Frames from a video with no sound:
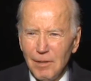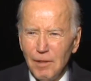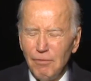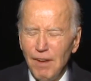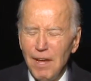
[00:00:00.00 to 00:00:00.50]

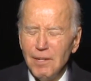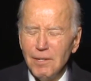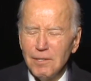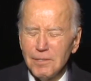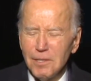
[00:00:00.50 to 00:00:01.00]
The
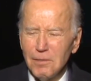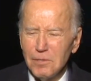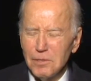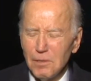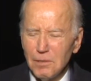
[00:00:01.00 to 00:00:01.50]
failure to
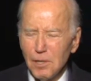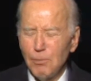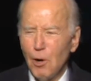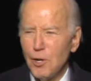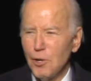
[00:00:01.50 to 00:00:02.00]

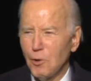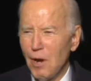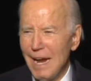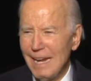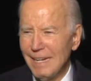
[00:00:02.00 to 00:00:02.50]
support
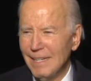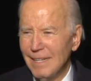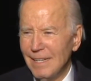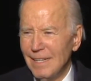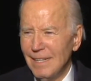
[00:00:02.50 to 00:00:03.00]
Ukraine
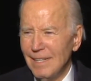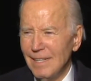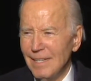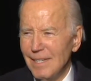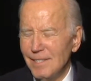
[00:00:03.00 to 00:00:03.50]

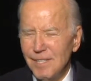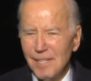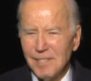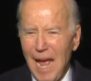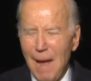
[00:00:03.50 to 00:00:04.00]
is
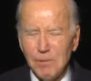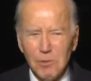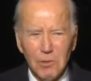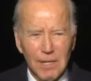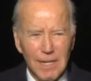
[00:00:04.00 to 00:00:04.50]
just
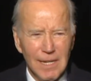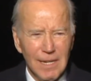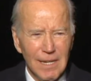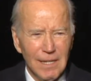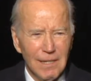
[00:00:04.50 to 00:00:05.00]
absolutely
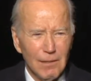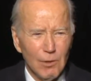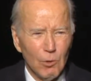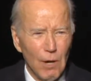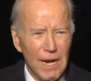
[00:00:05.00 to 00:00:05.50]

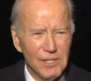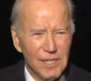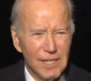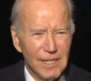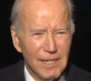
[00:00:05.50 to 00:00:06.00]

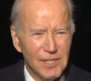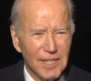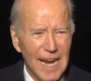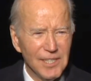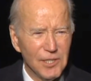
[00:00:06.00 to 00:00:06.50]
crazy. It's
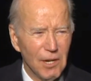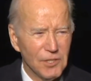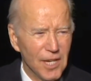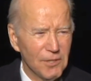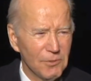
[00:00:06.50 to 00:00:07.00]
against
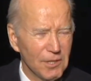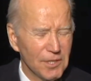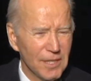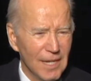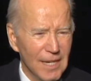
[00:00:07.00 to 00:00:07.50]
U.S. interests.
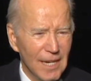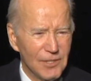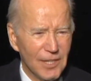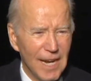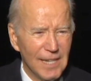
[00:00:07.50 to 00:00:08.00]

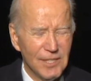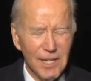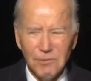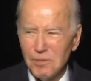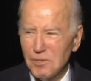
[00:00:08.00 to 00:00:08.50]
It's against the
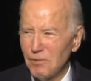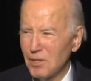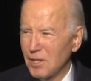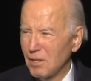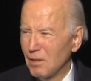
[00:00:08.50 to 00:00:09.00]
interests of
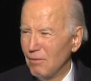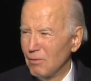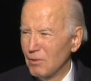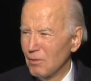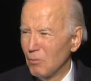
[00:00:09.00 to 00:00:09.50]

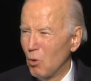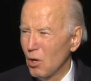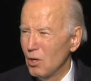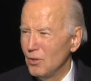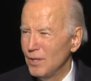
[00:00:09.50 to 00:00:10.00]
the
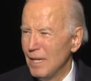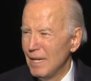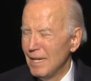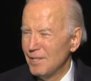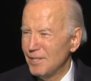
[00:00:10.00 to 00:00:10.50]
world.
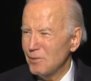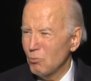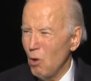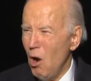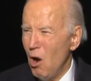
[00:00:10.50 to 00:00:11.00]
It's just
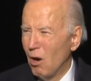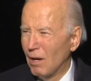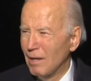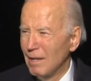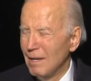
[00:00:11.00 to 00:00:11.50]
wrong.
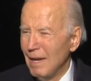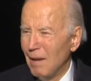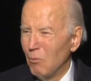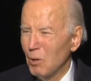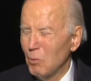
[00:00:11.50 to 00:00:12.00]

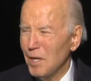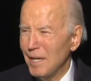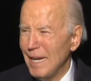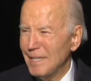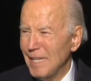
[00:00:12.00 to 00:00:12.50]
And we're going
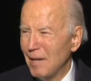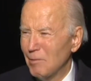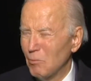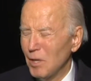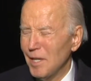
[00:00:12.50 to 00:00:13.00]
to get that.
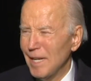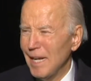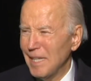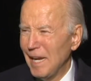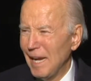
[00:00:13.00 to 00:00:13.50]
We're going to
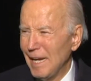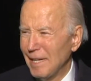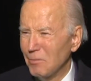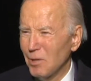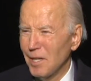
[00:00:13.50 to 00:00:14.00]
get that in.
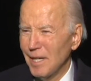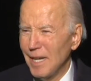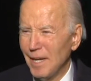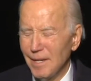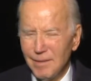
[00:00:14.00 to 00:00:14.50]
We're going to
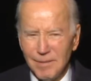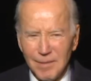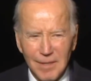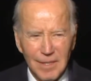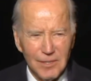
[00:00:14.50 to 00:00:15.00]
get it.
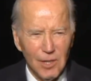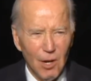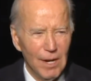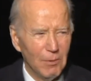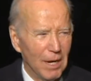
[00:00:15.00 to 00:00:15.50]
So
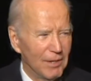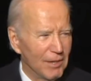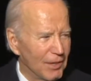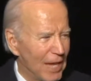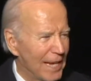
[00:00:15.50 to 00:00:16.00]
anyway,
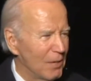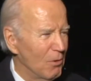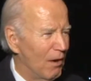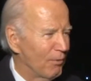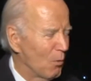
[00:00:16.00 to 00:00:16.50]
thank you
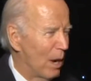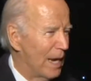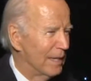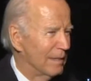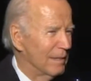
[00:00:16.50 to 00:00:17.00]
all for waiting.
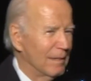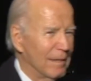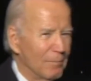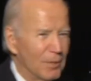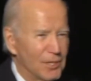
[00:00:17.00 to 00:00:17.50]

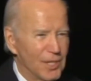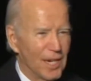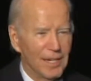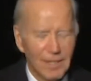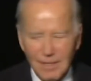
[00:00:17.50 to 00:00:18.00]
Appreciate
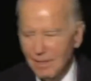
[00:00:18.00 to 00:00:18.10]
it.